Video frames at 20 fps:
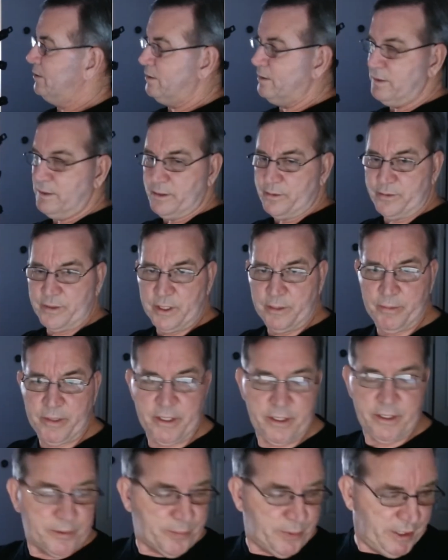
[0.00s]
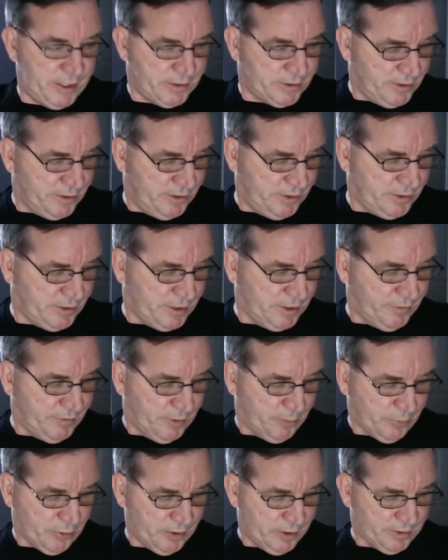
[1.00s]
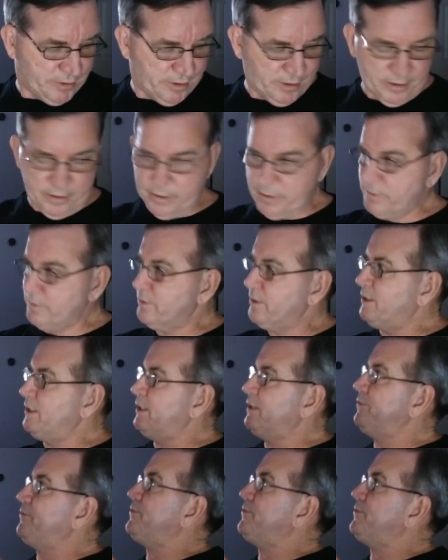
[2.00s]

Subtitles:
Some of these pieces, if your print's a little rough,